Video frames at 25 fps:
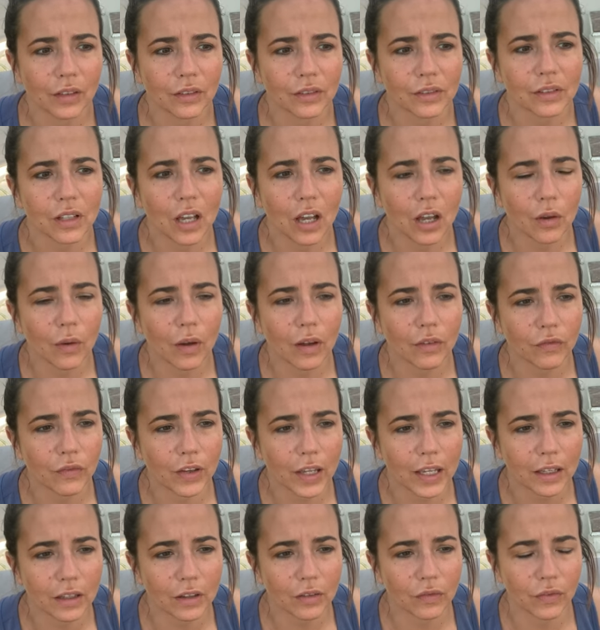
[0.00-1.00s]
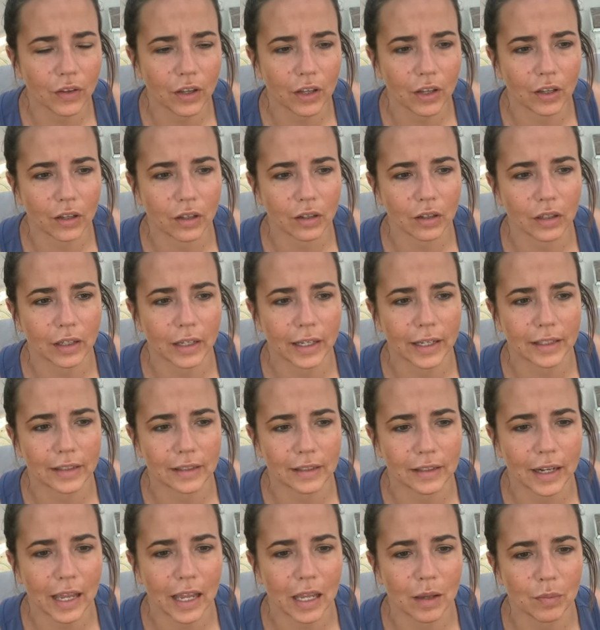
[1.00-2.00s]
So I think that it's
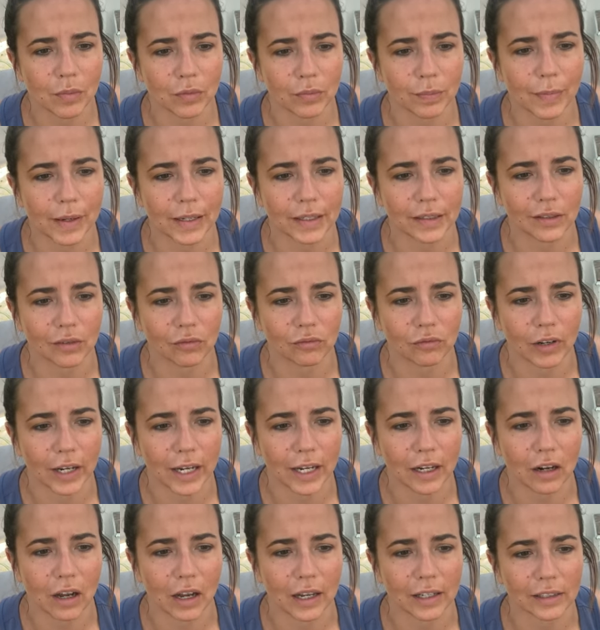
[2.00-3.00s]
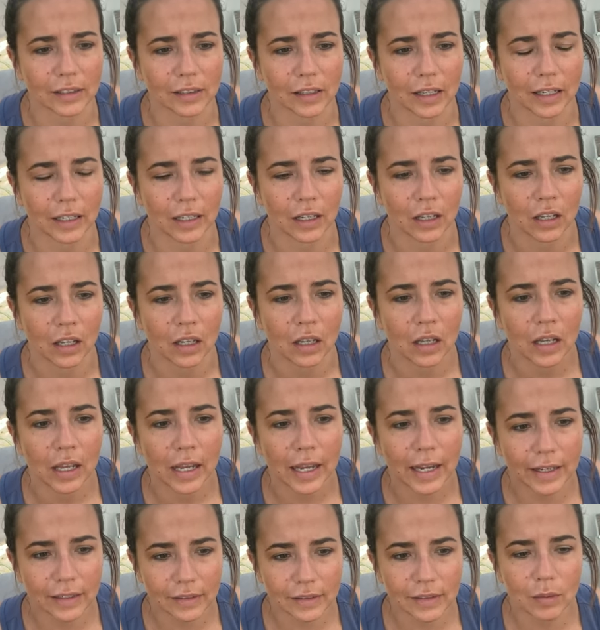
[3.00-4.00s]
enabled me to realise, like,
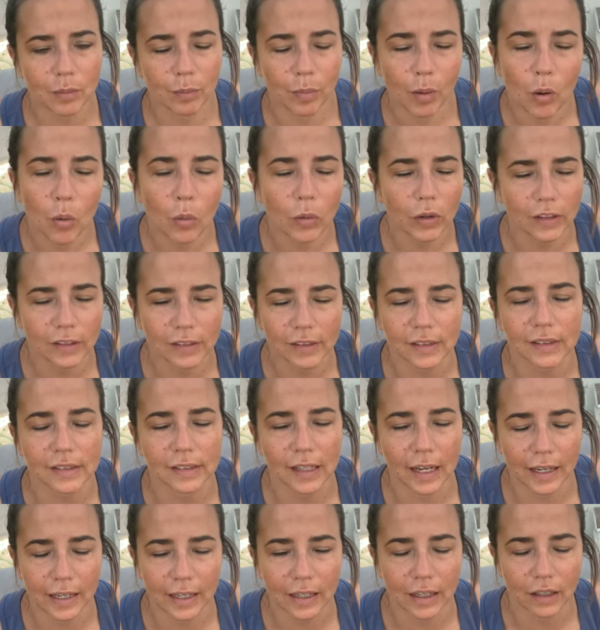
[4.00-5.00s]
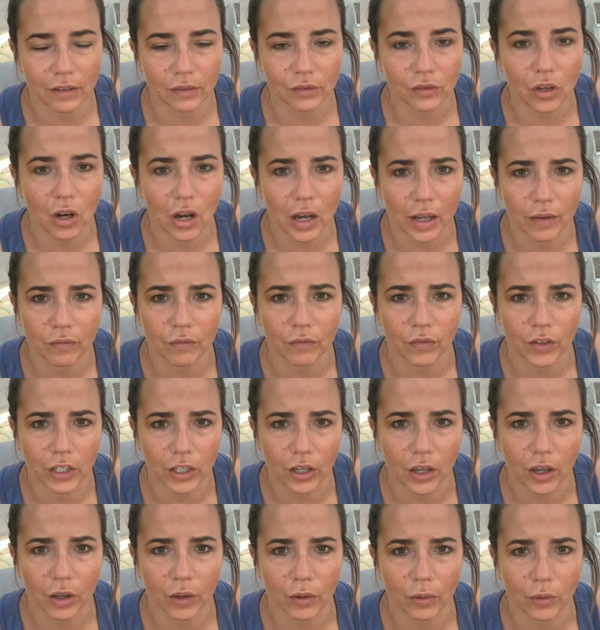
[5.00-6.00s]
it's important to take time for
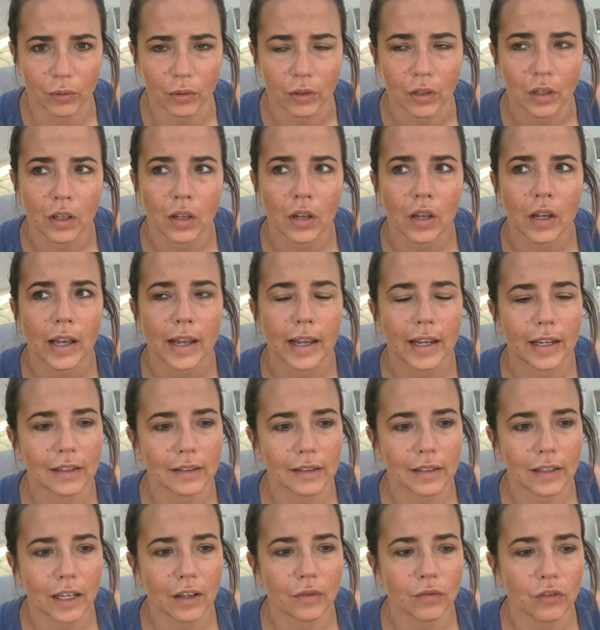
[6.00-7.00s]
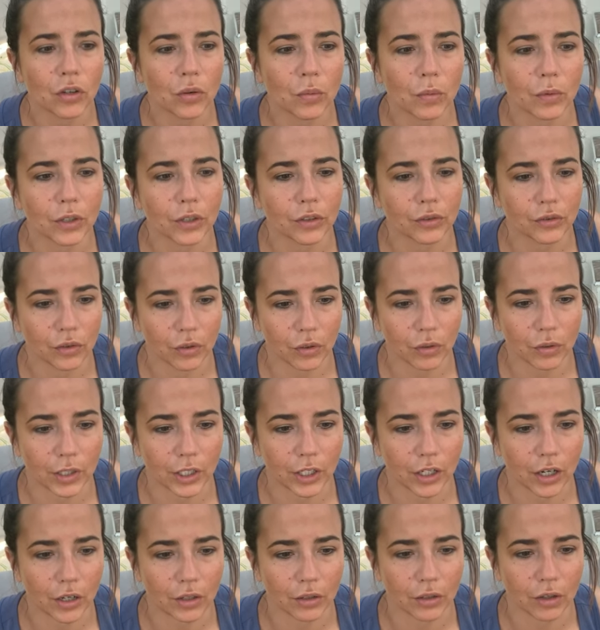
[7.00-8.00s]
you. It's, if you want to do a
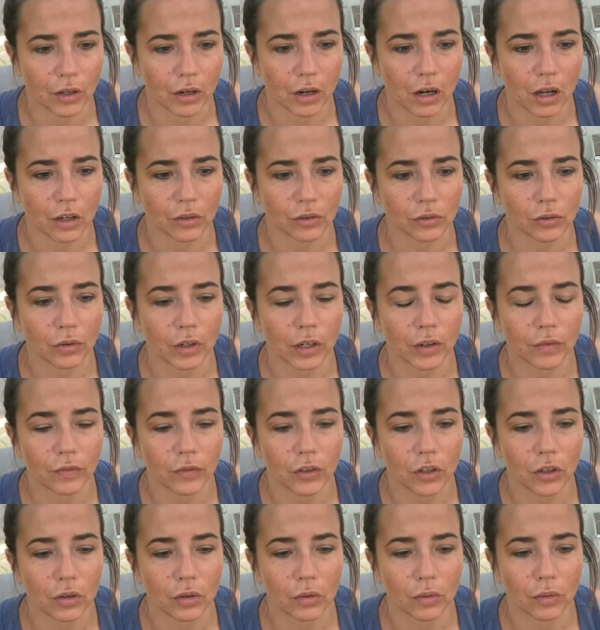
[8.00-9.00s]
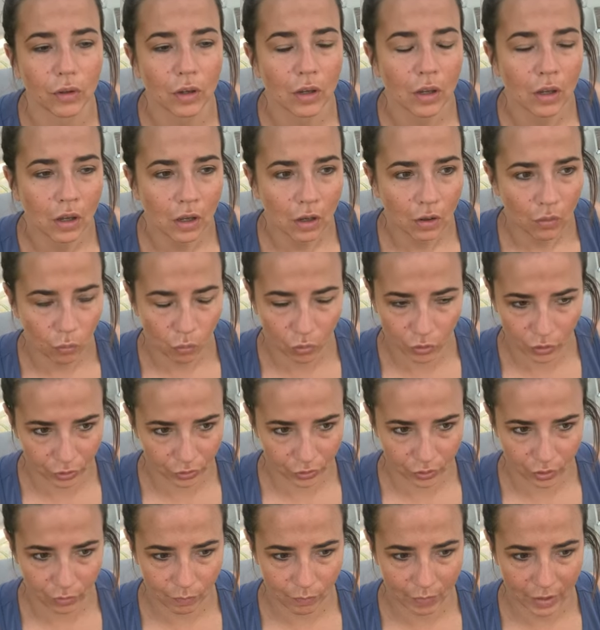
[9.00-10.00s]
yoga class or if you
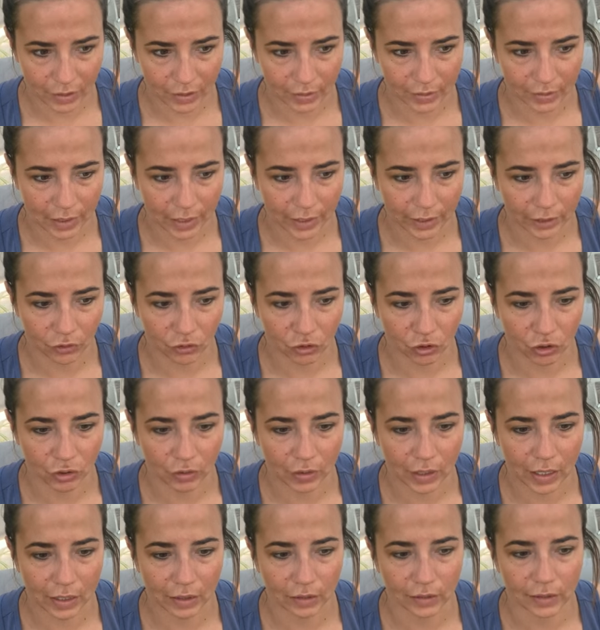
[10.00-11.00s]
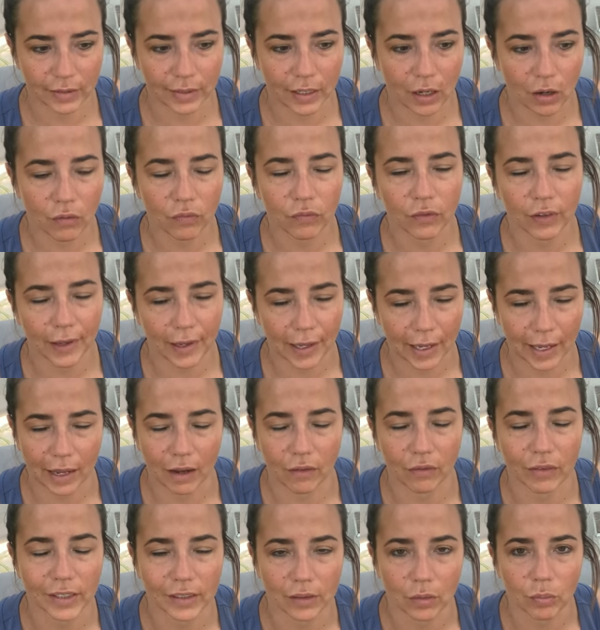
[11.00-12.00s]
want to do meditation, then
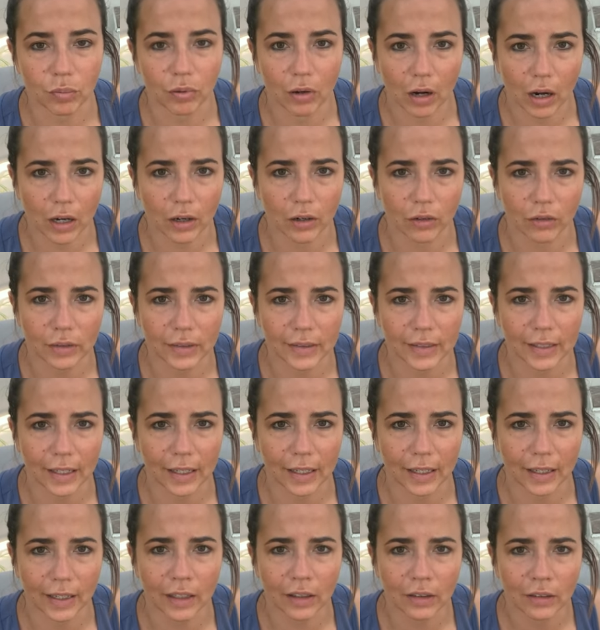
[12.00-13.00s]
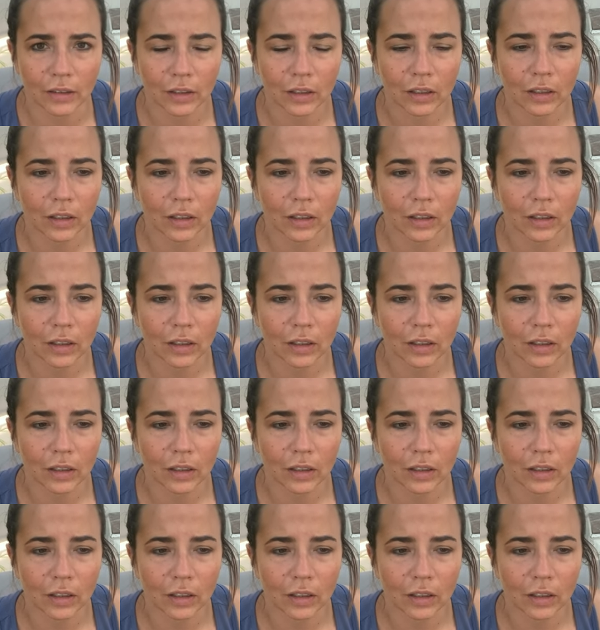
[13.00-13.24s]
self-care is a priority.